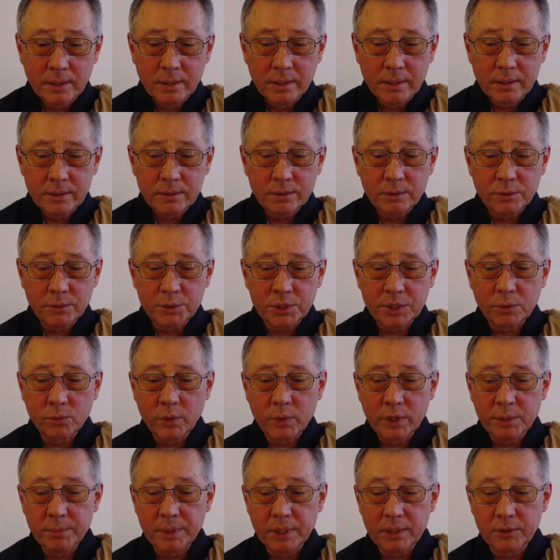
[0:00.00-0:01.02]
So should
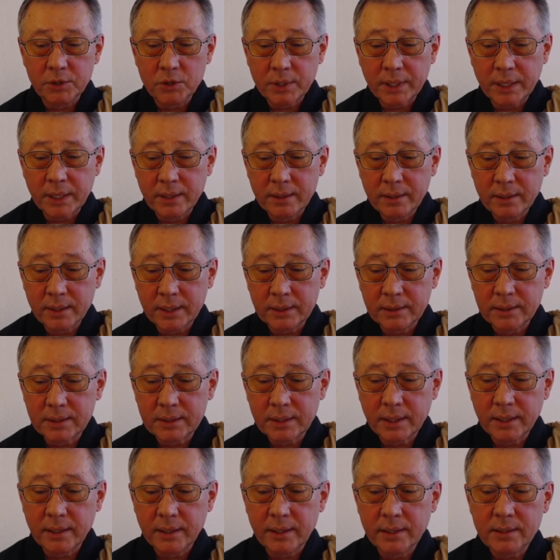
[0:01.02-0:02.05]
we be looking at this
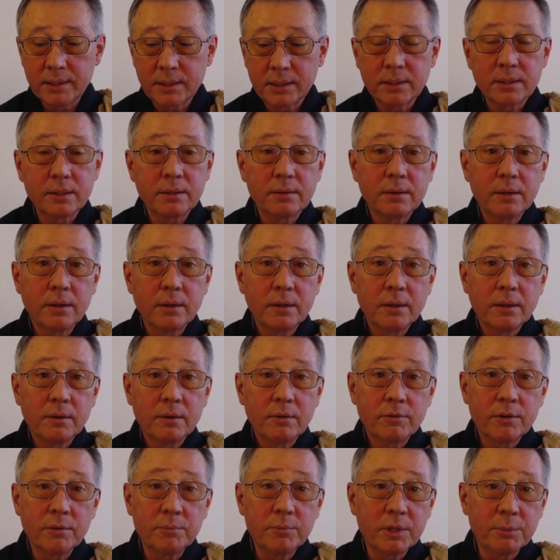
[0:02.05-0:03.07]
case
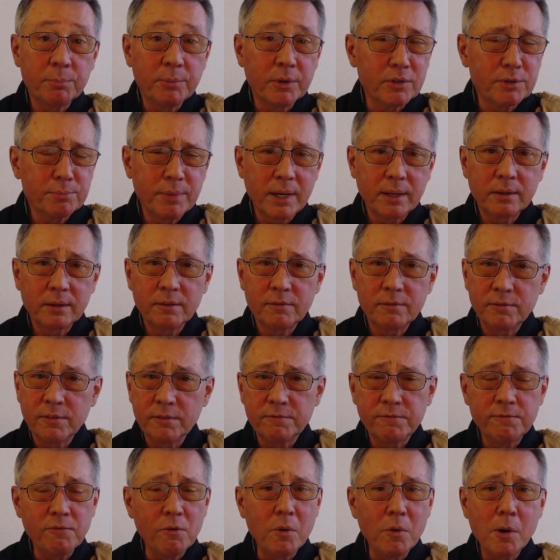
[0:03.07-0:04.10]
from the perspective of
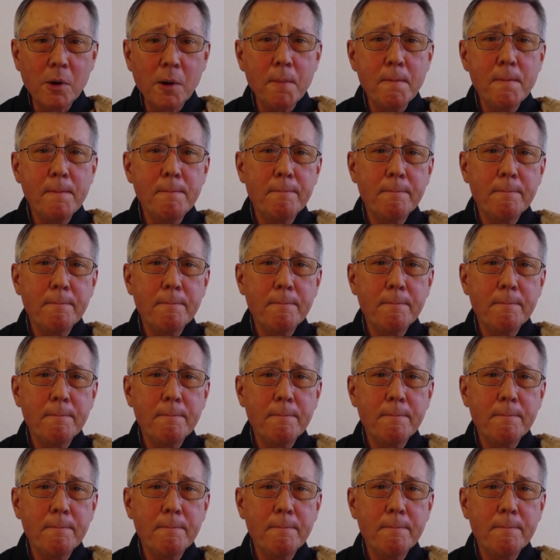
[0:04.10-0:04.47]
form,